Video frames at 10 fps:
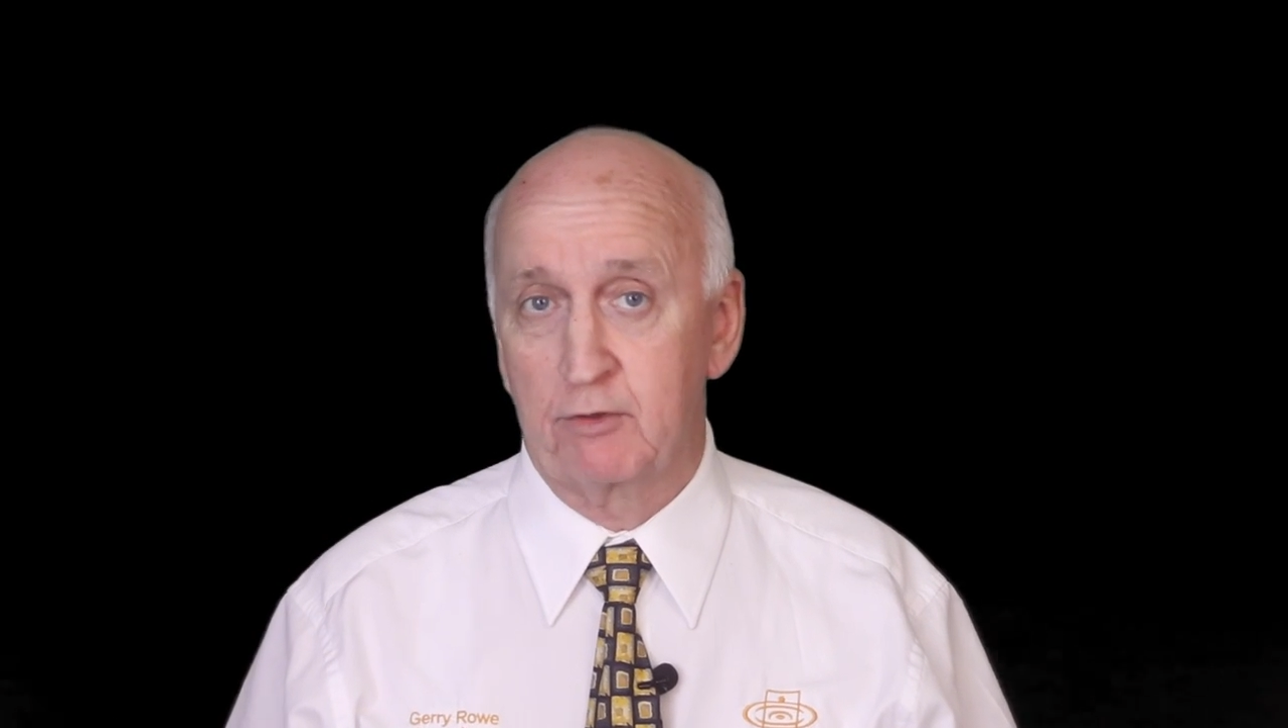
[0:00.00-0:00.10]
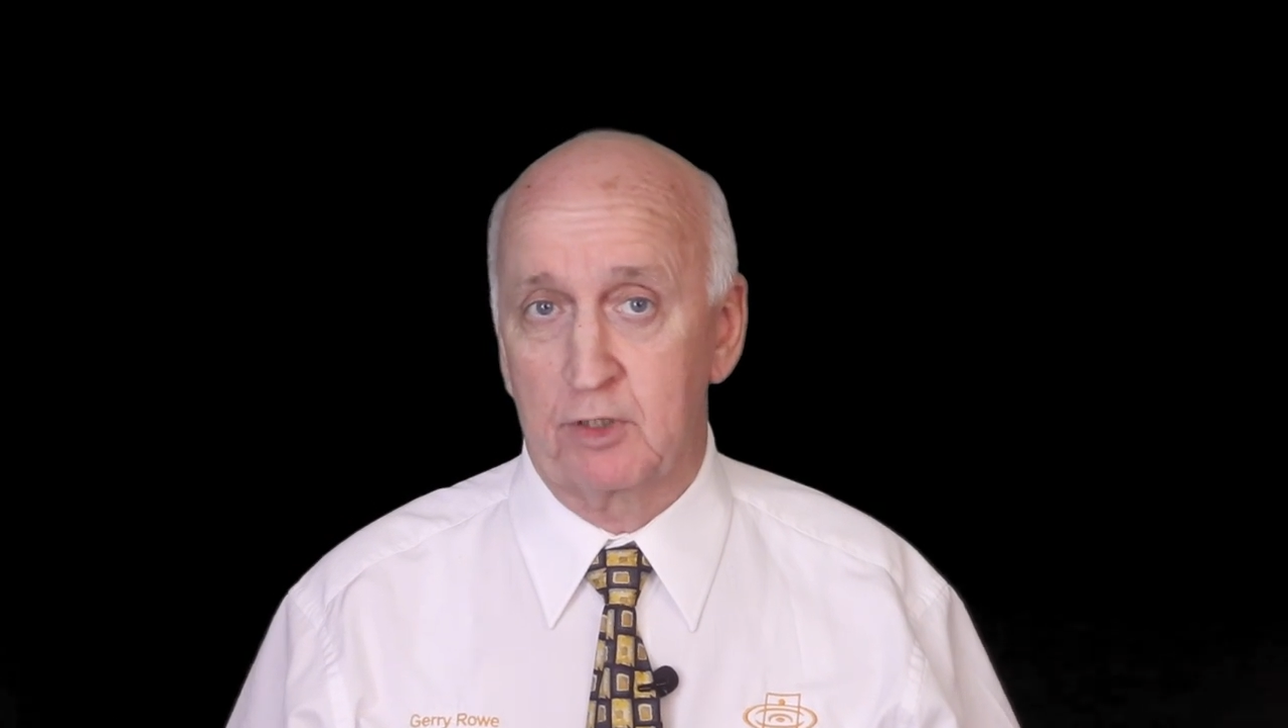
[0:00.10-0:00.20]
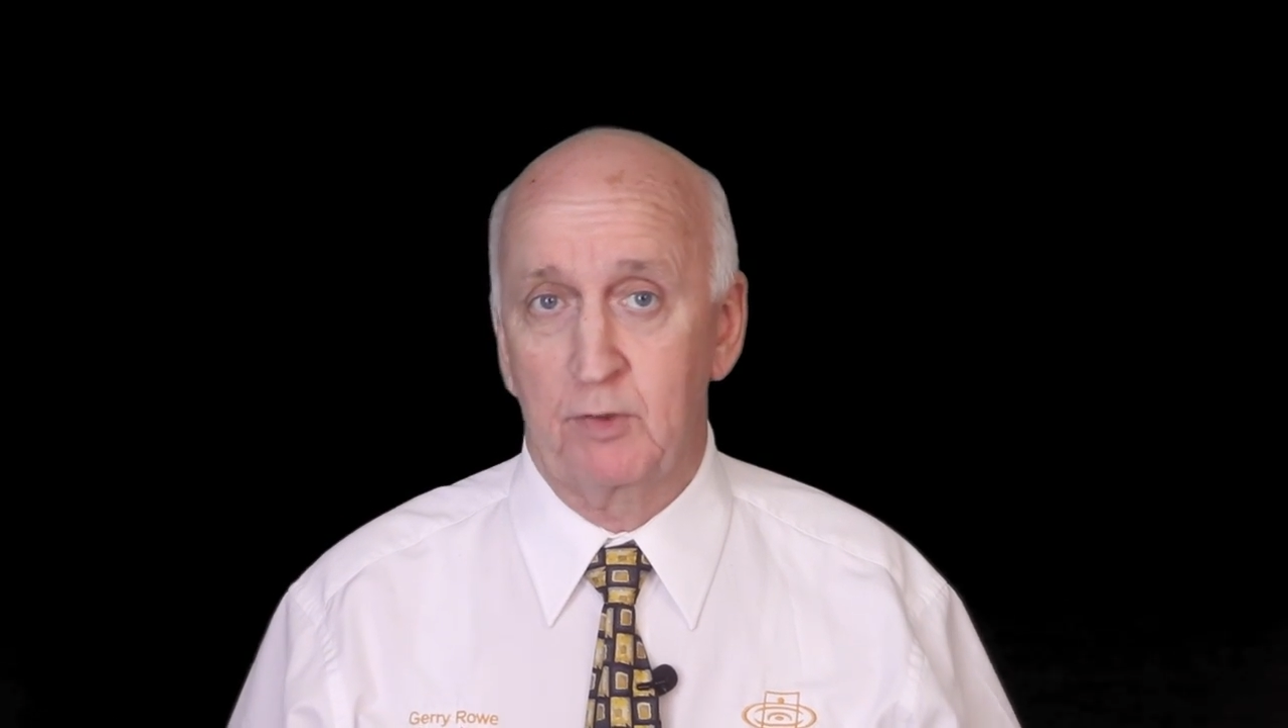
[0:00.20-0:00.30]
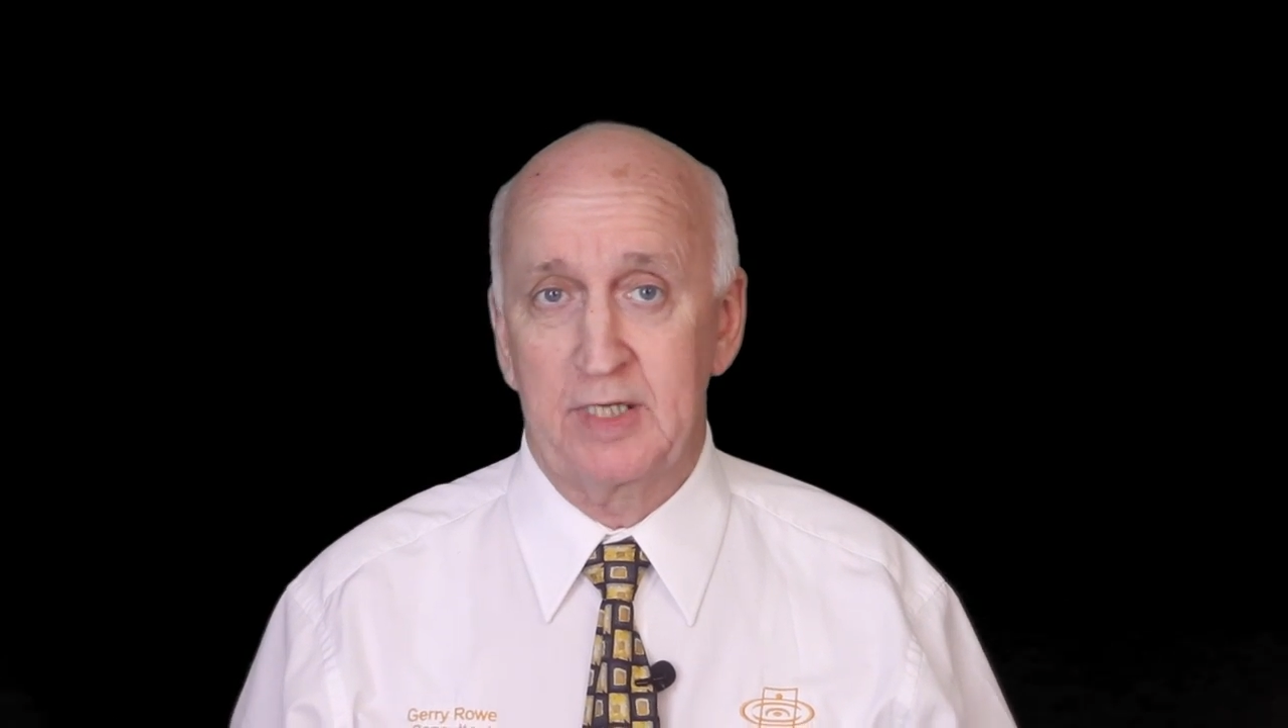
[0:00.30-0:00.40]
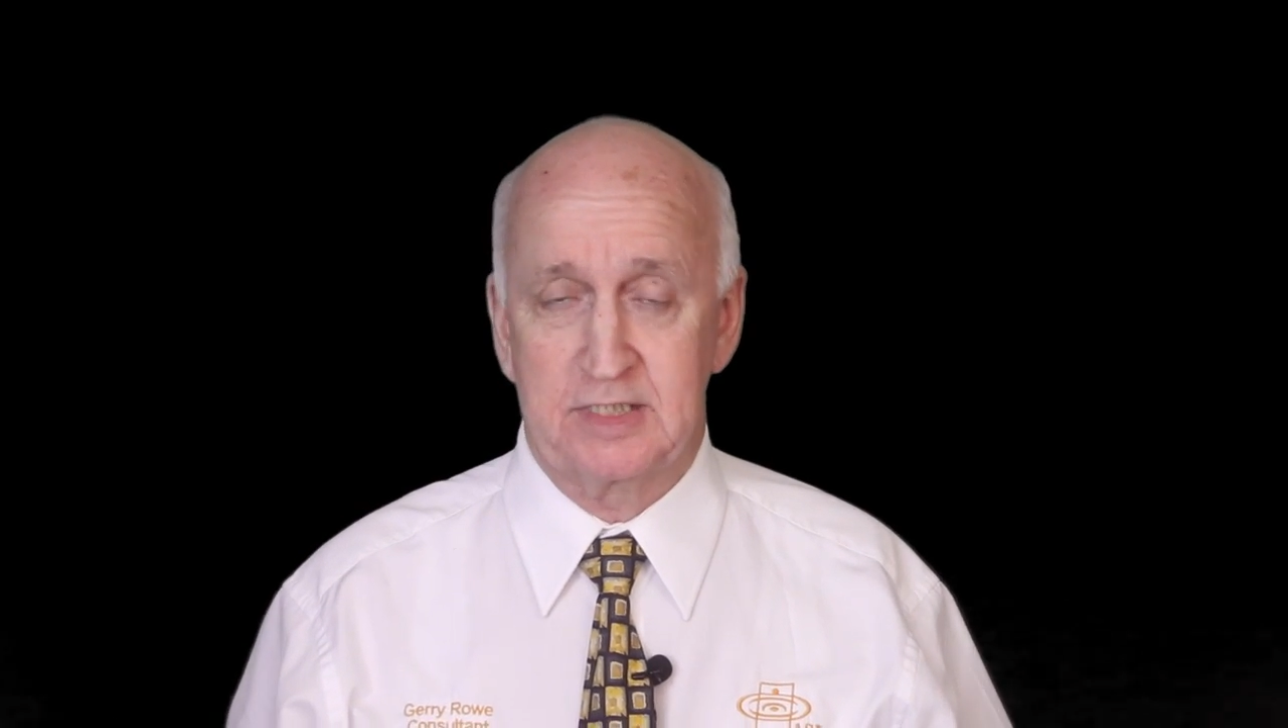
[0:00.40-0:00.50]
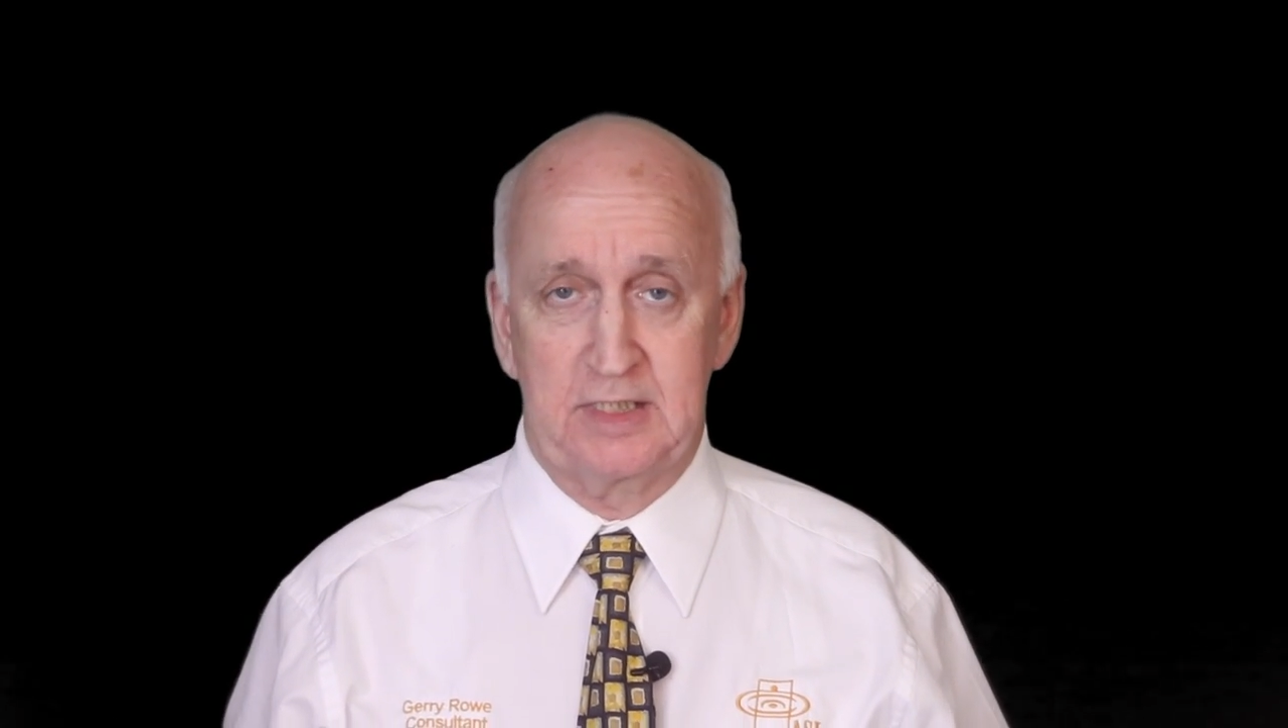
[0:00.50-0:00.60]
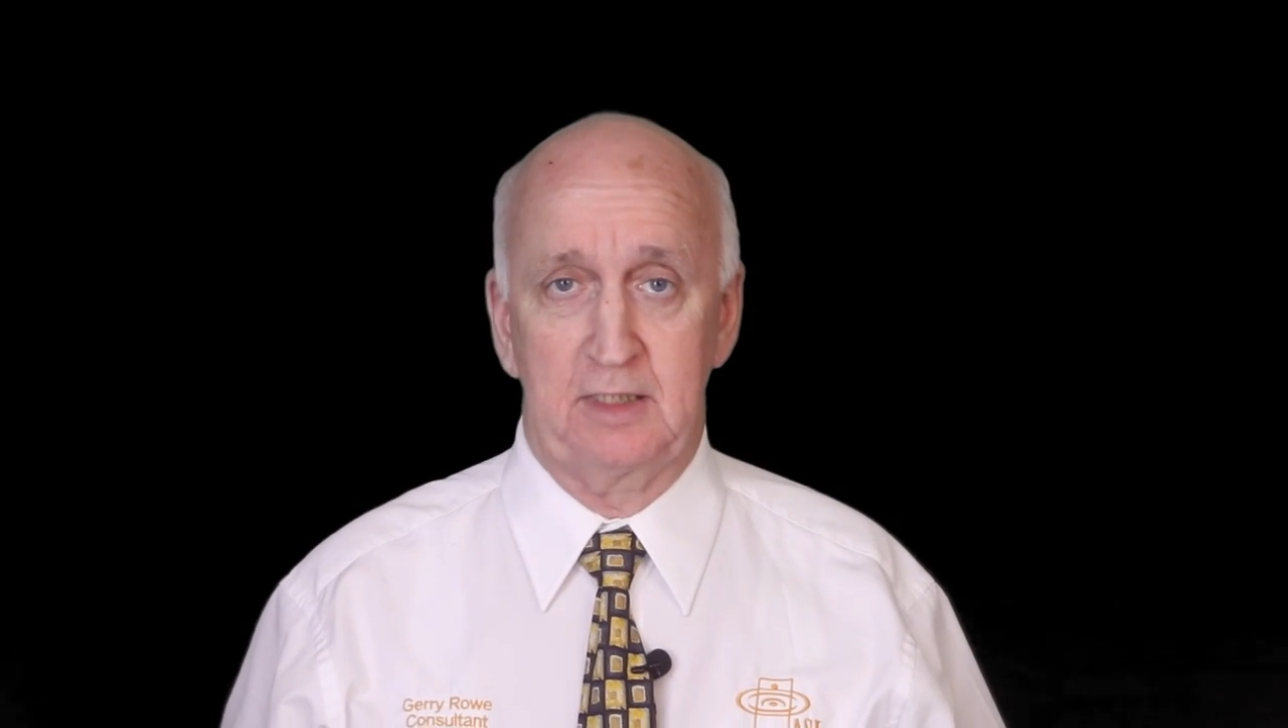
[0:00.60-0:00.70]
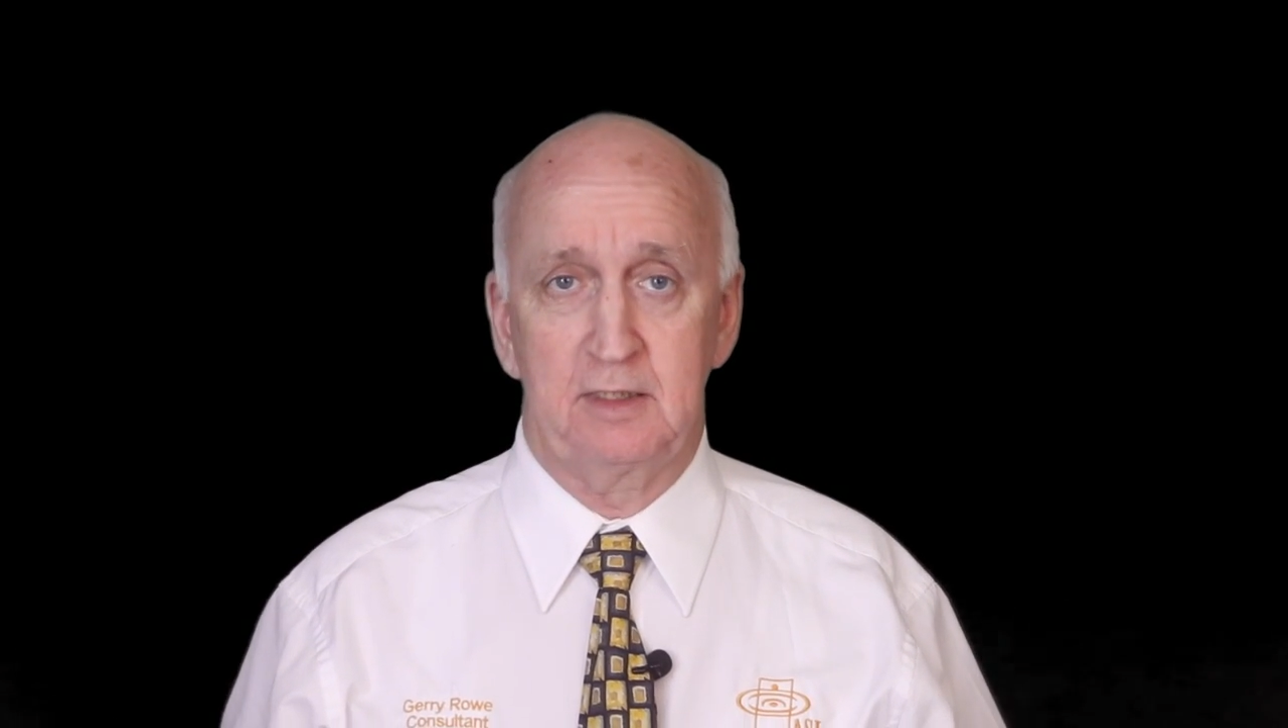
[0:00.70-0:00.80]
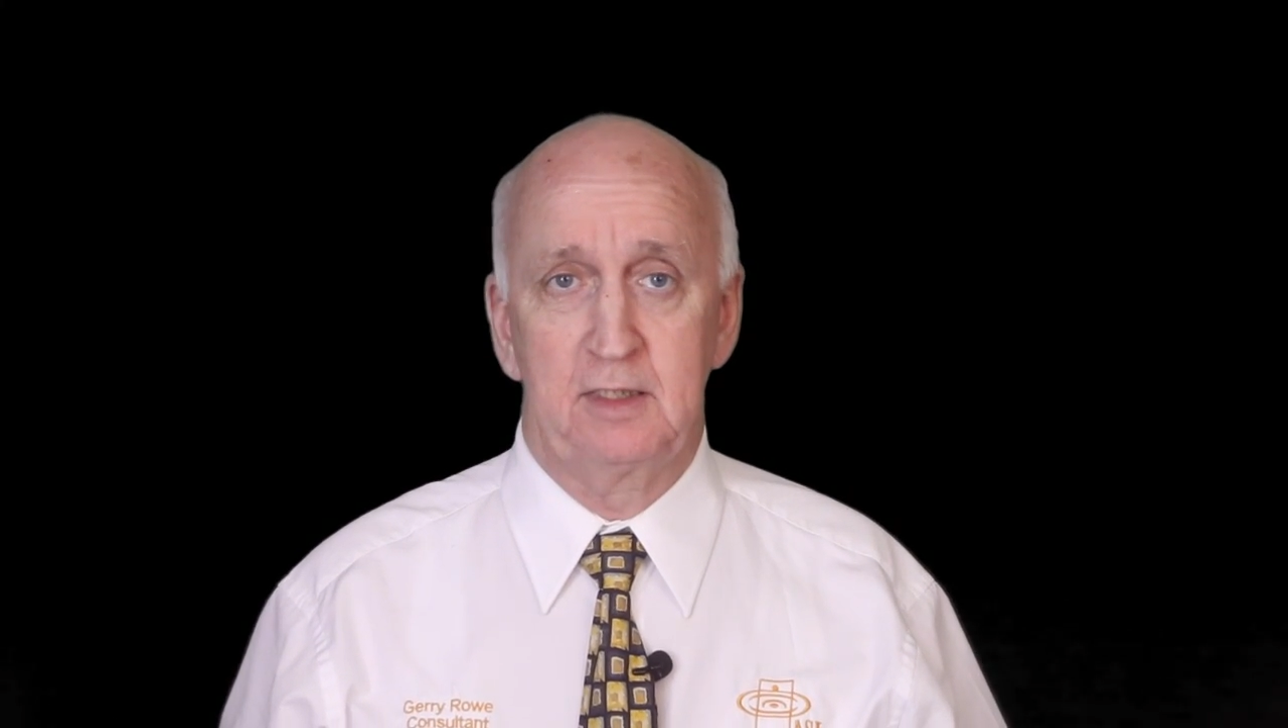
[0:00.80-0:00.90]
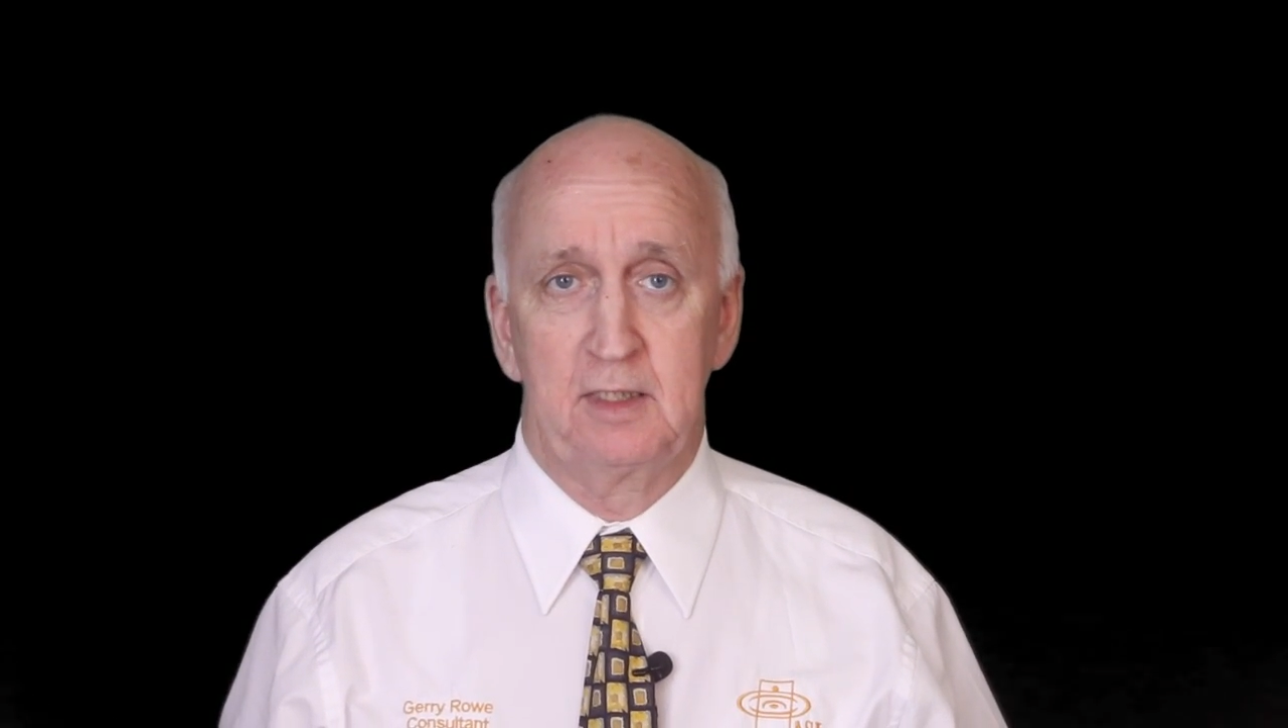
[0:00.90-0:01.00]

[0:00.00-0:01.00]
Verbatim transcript: request in,